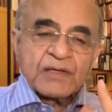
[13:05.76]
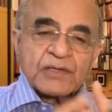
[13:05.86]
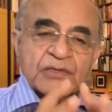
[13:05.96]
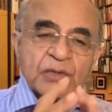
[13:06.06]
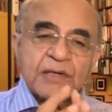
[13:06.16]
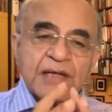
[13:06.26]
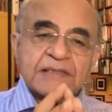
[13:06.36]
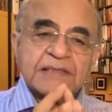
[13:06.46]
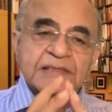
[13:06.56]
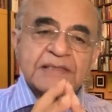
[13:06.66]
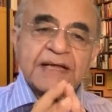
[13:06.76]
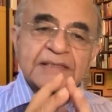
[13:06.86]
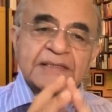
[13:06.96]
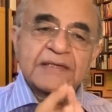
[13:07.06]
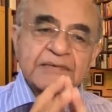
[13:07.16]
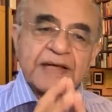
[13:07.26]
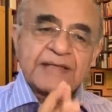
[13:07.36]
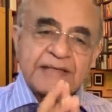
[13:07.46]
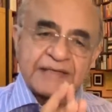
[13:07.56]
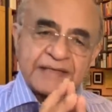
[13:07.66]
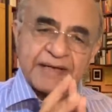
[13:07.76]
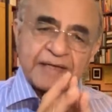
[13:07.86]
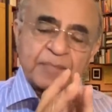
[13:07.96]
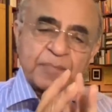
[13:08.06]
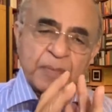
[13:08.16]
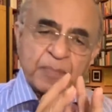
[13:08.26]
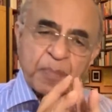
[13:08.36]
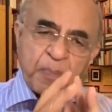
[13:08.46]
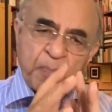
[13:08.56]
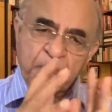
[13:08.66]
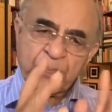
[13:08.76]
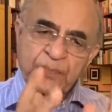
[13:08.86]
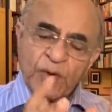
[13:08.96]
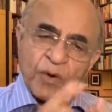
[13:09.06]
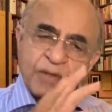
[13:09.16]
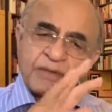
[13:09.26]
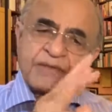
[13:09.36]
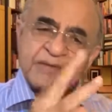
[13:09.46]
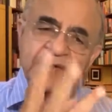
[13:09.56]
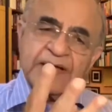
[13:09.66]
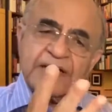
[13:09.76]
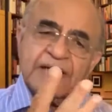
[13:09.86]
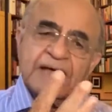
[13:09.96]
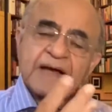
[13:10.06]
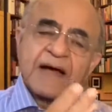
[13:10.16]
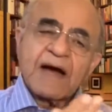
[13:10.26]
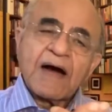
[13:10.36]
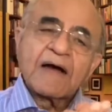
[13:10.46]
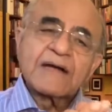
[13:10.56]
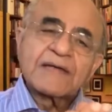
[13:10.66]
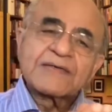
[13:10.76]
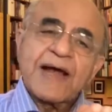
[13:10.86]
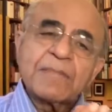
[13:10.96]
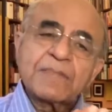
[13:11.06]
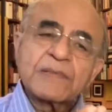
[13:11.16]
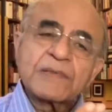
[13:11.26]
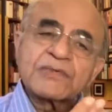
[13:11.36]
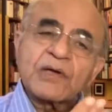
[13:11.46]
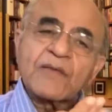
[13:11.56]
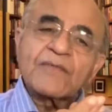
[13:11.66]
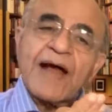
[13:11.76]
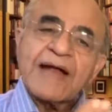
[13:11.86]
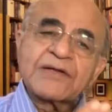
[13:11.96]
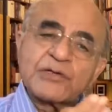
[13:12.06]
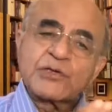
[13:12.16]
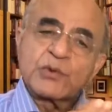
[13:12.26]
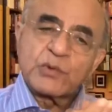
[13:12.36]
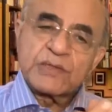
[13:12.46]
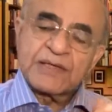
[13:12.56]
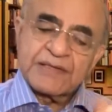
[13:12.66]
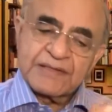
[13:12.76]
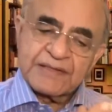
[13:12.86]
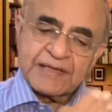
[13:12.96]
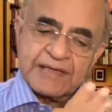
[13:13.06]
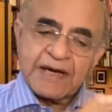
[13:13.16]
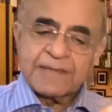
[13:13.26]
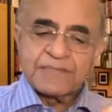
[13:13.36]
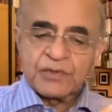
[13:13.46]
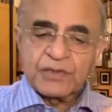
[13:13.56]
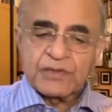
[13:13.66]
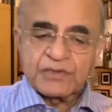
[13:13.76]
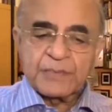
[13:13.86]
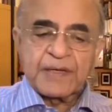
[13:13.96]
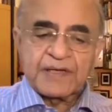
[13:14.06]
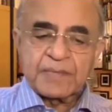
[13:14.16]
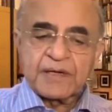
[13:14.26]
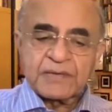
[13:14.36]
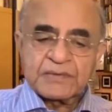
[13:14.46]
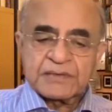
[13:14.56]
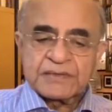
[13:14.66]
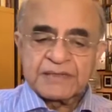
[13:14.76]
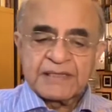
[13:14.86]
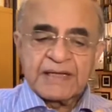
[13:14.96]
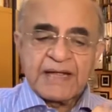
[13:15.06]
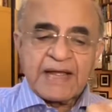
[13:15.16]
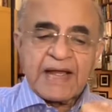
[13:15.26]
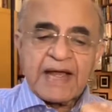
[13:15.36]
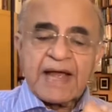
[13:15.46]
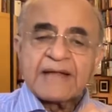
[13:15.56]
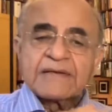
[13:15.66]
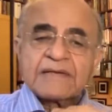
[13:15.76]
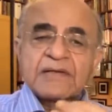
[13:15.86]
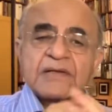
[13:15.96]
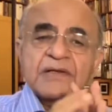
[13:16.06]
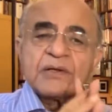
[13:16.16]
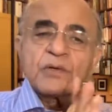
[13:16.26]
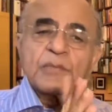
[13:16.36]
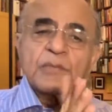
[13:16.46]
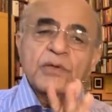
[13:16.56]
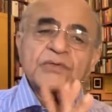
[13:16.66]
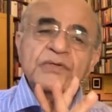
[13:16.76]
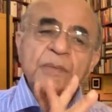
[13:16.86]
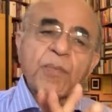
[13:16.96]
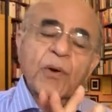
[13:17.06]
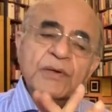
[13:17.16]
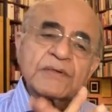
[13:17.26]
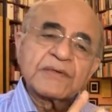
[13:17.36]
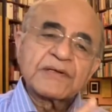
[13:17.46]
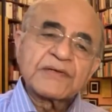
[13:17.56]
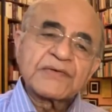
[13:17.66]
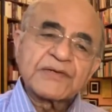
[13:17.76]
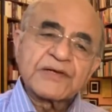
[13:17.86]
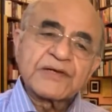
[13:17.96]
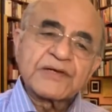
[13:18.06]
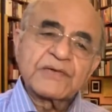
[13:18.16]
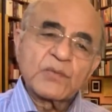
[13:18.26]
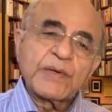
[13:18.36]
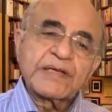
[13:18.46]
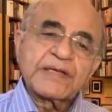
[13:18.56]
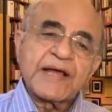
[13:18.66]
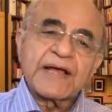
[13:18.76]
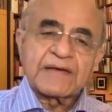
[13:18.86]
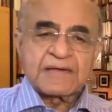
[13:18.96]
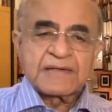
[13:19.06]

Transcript: so and the second, so all three are examples of attitude that I'm going to speak about. And the most important decision we take